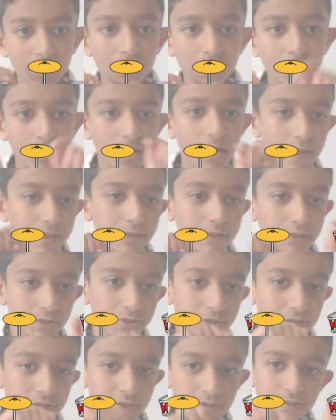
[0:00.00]
And the
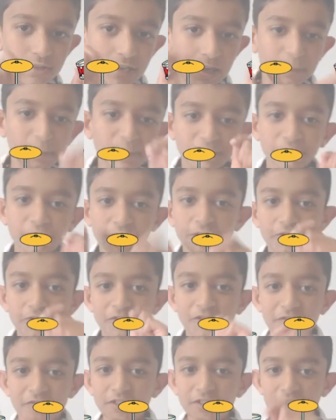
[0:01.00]
reason I prefer
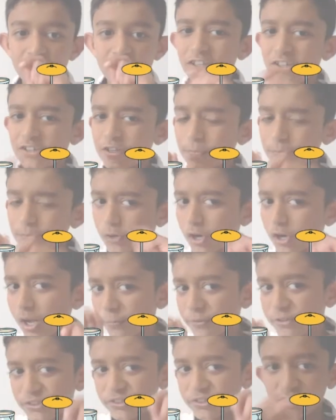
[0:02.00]
15, you can probably
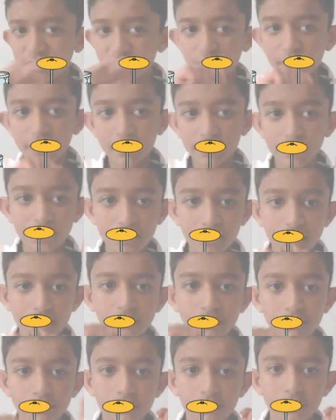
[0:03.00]
see right now,
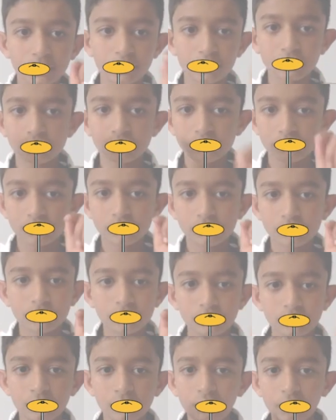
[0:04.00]

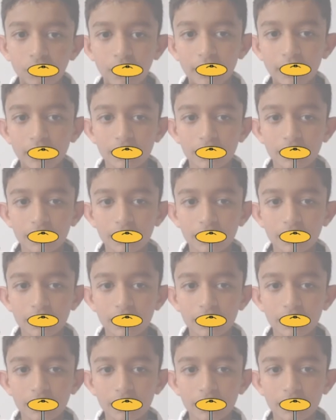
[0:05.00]
like.